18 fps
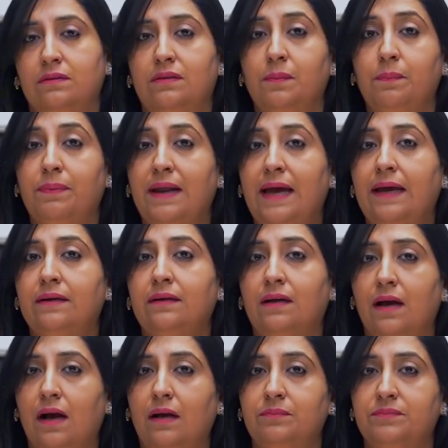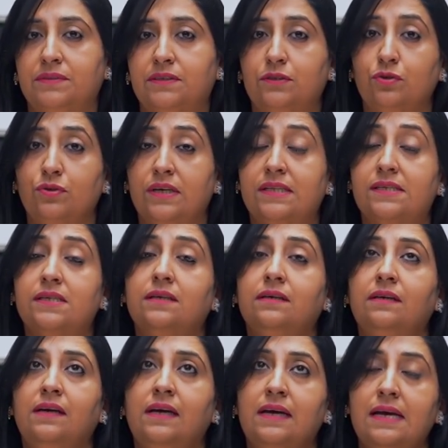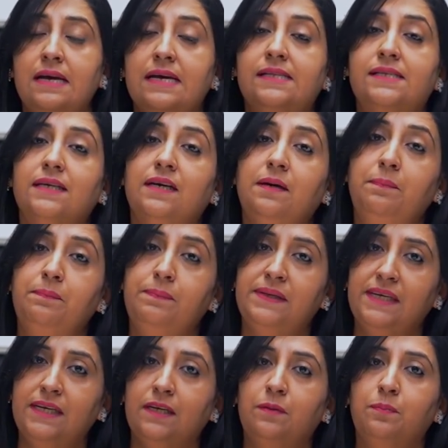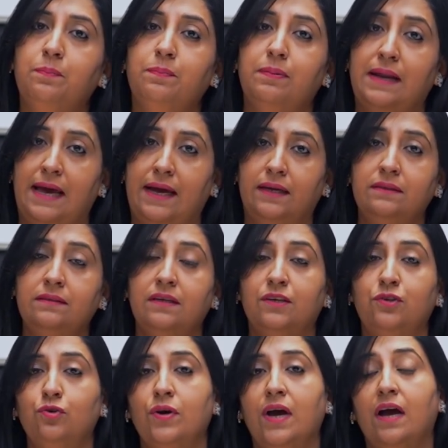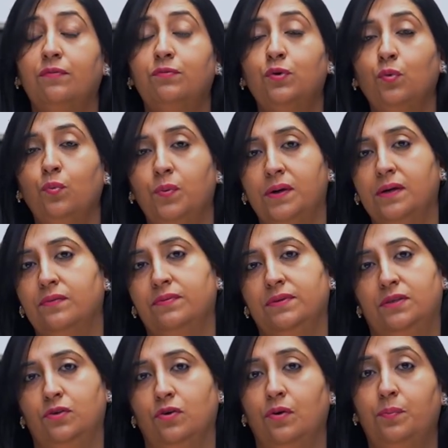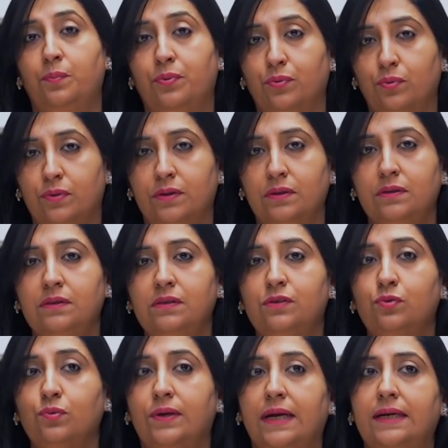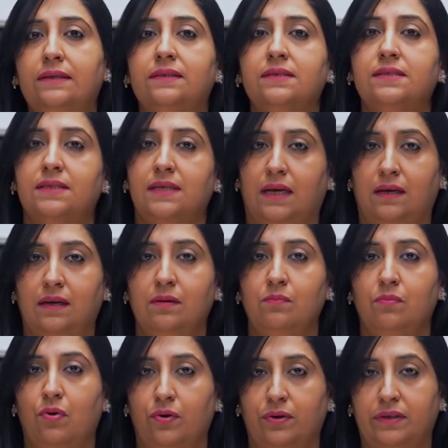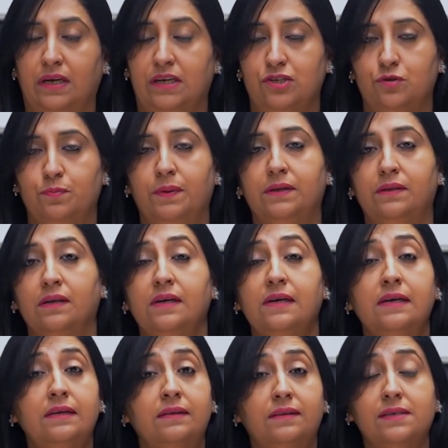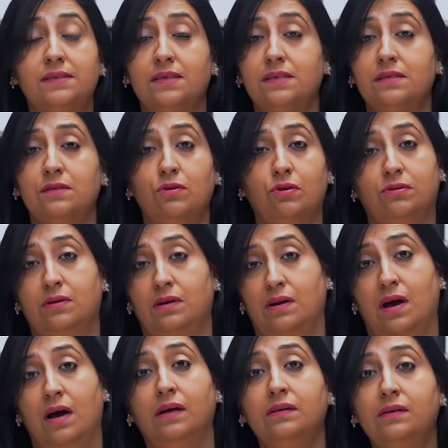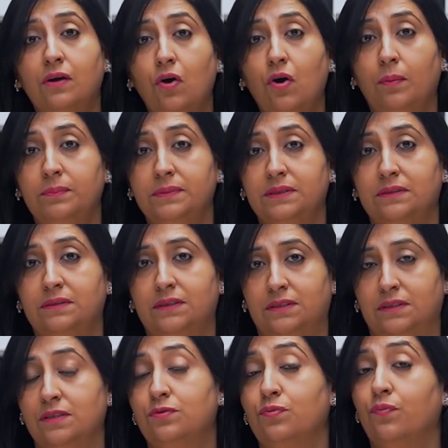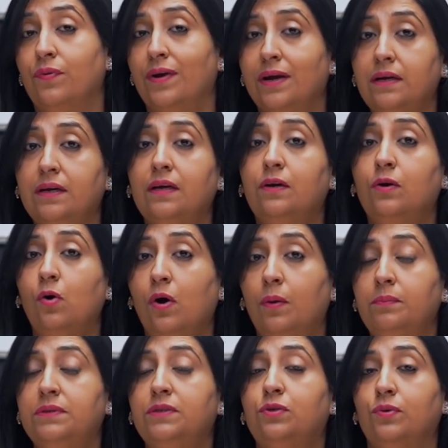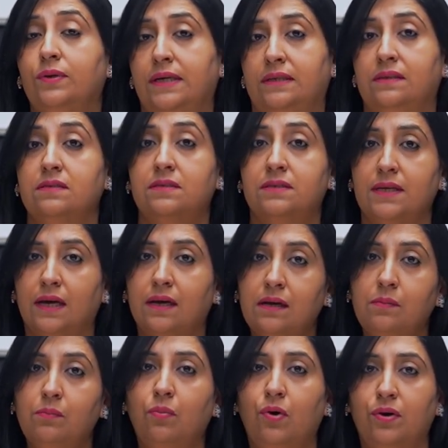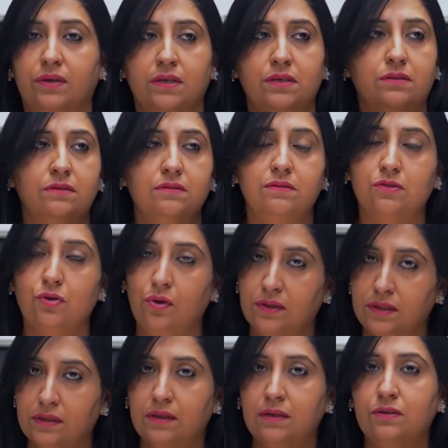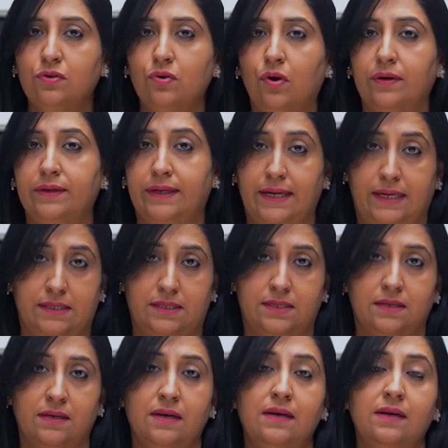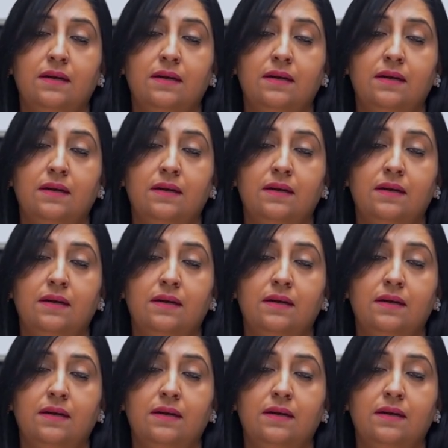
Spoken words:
the plan comes. So it's a complete plan that you have to work with your broker to get the second mortgage. But this is not uncommon. This is very common to get the second mortgage, consolidate your debts.